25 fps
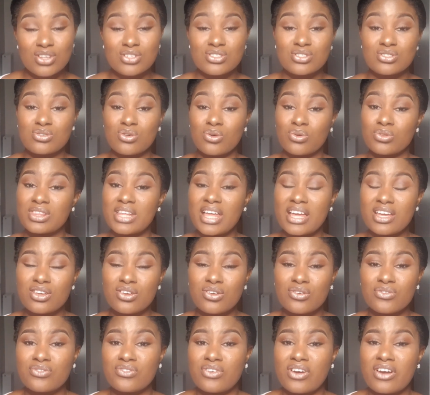So
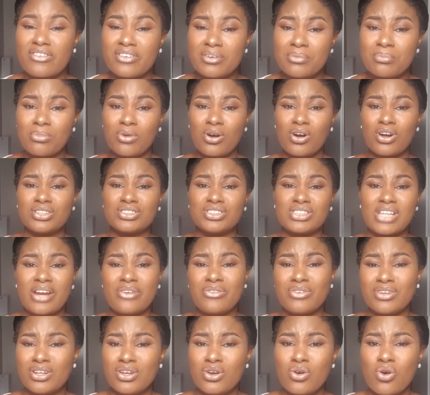thank you very much. I
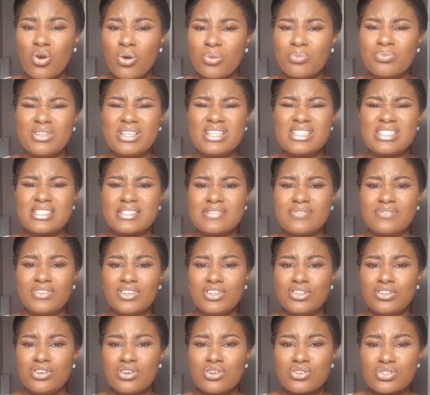really hope these
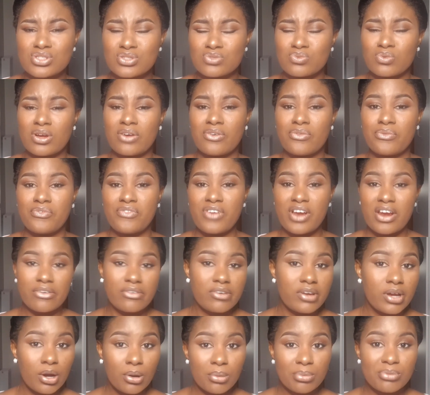videos were
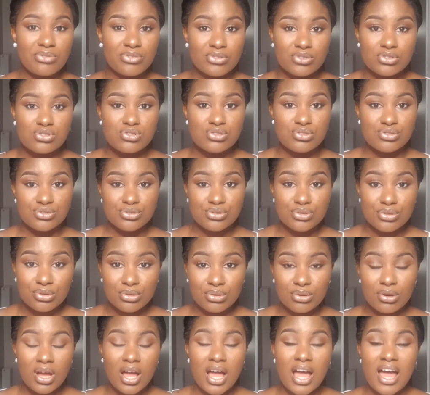very helpful to
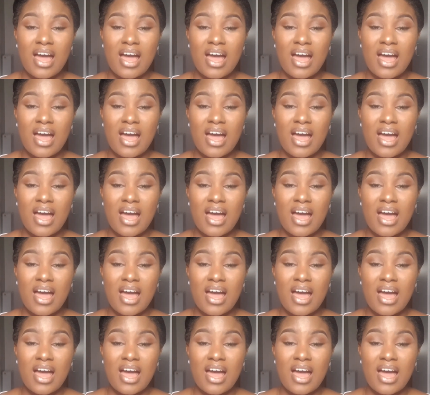you.